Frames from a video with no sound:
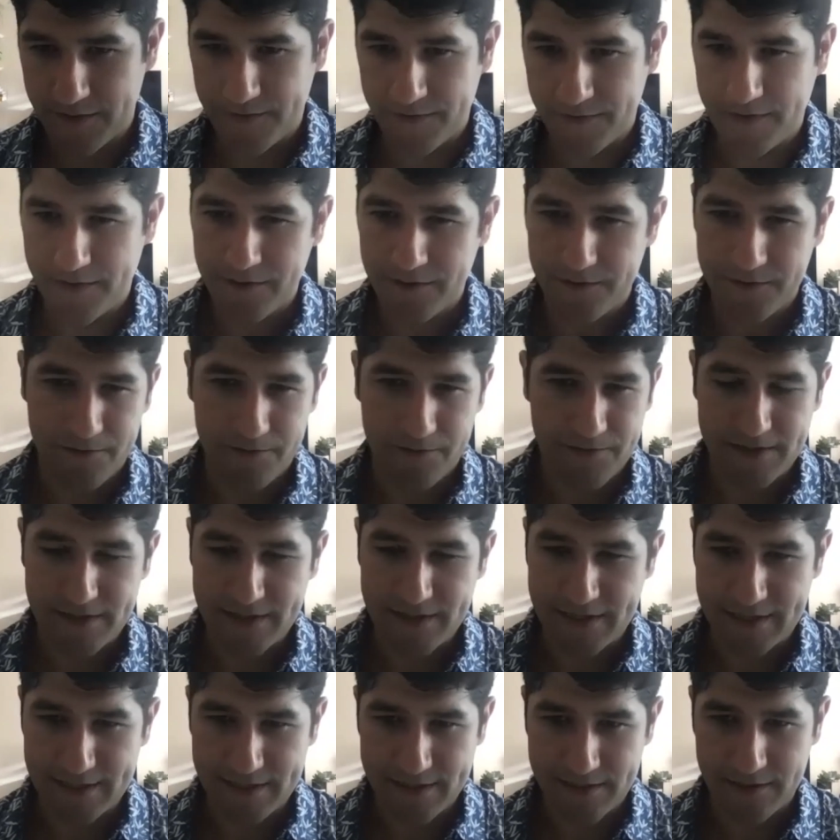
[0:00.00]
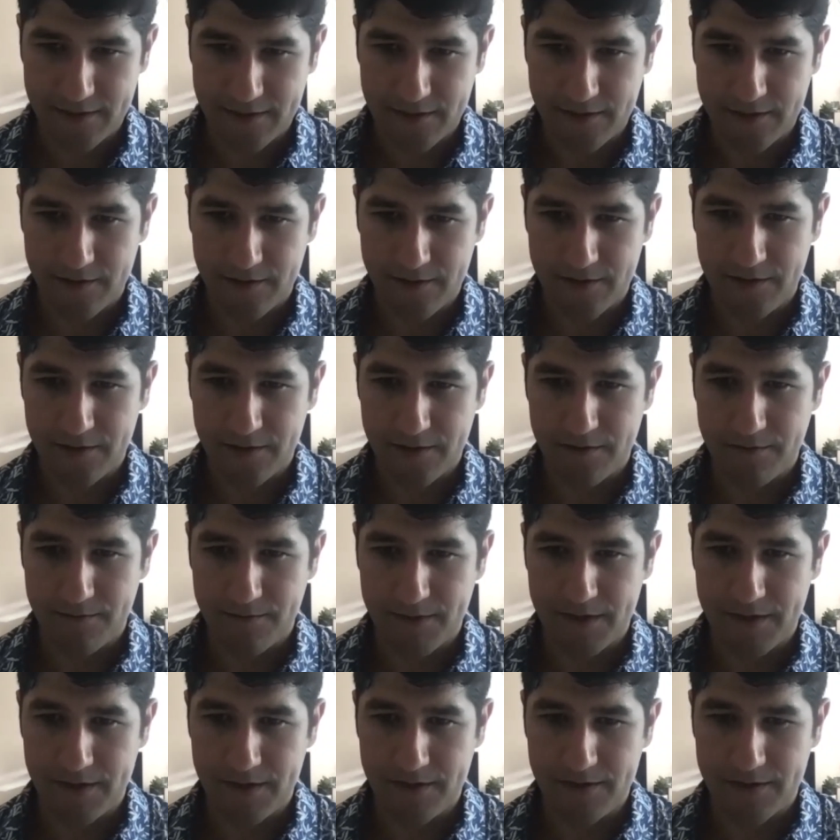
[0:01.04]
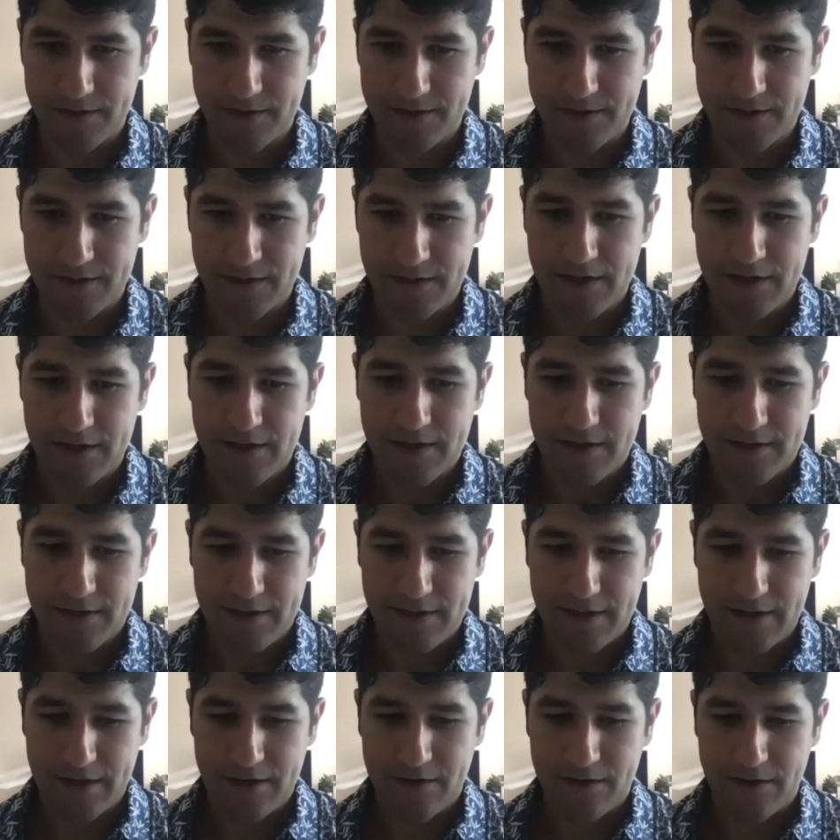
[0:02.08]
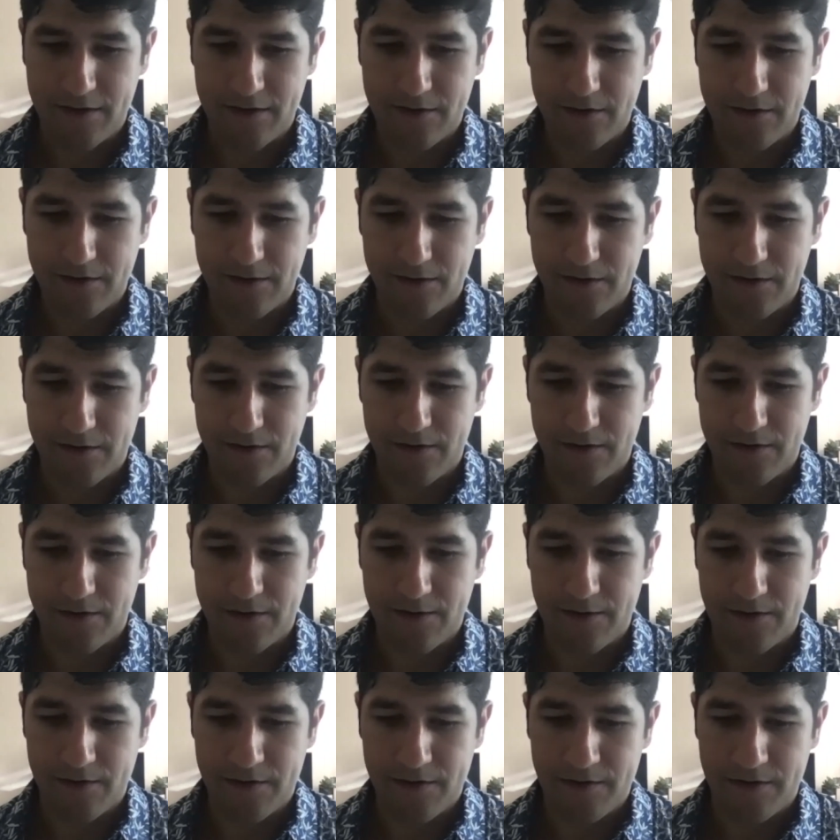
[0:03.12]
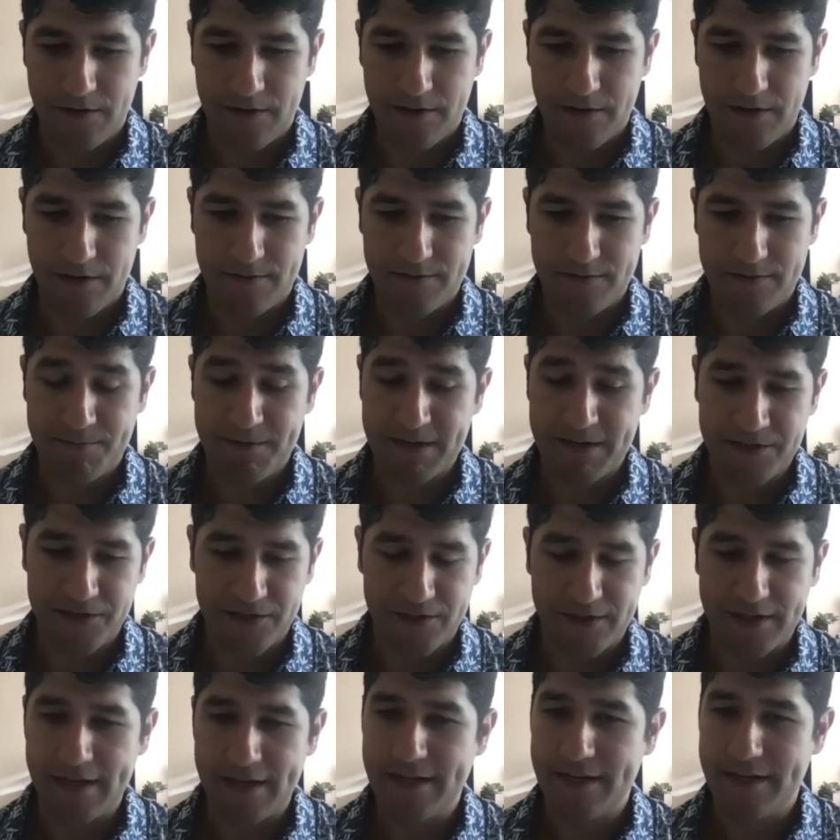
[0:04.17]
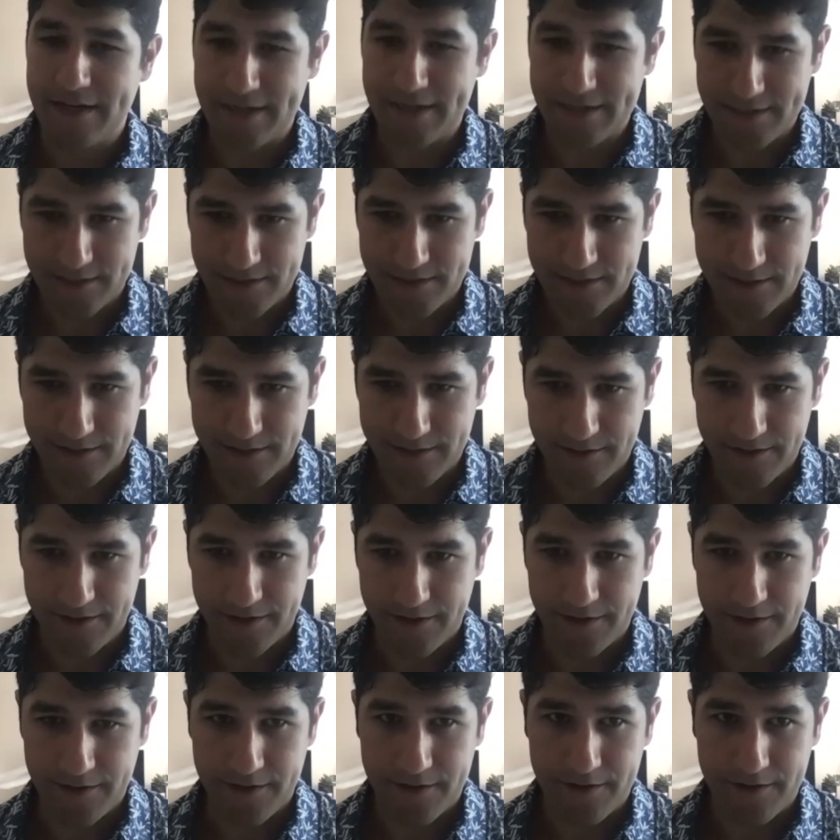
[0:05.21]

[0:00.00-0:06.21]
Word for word: and those are fantastic, um, and they are uh, special and necessary.